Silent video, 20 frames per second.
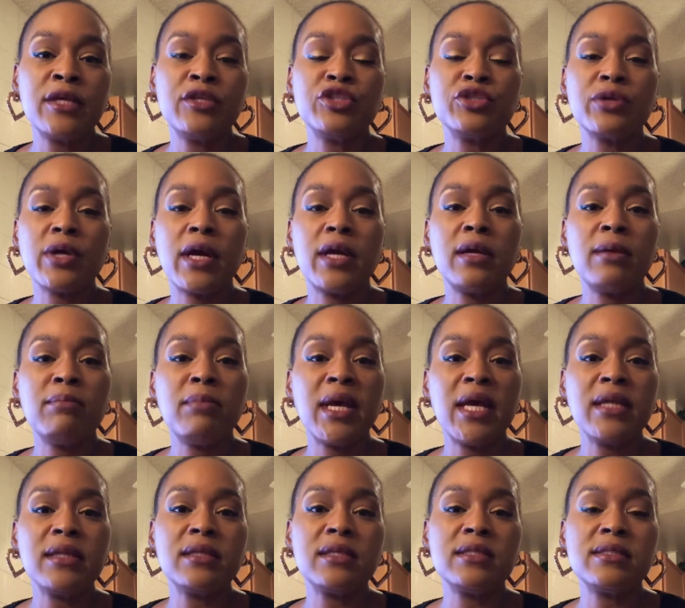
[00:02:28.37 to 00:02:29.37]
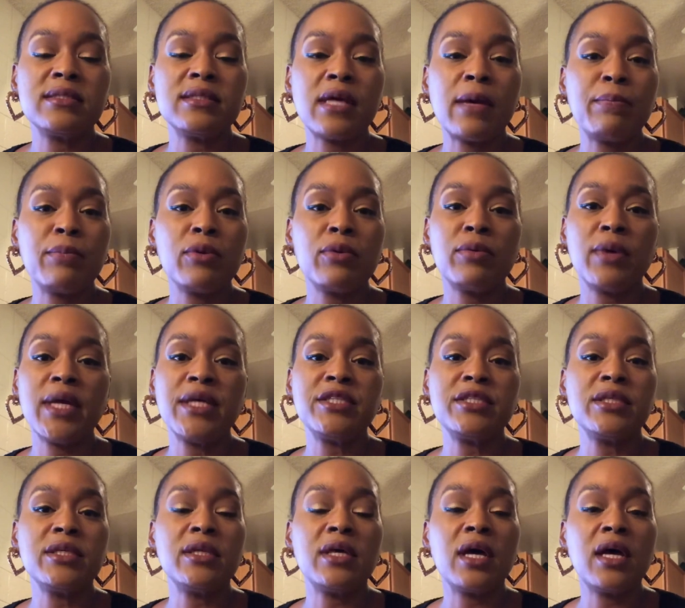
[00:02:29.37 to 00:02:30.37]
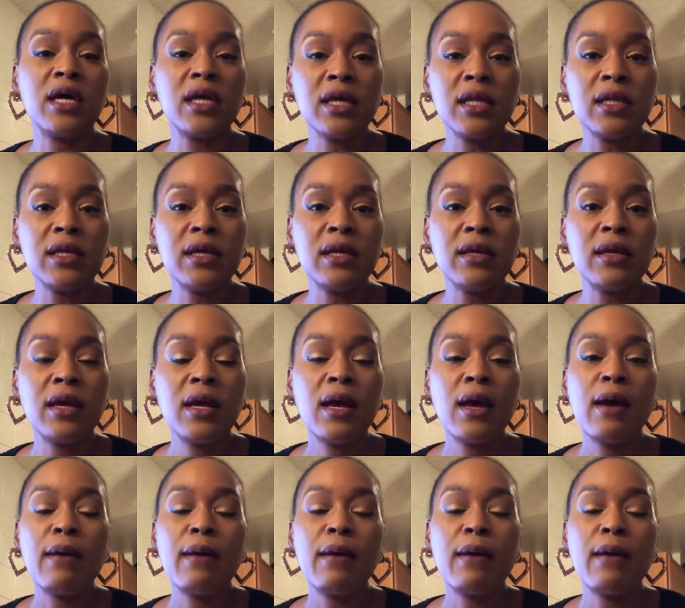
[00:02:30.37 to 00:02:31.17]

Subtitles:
and trying to make this separation ugly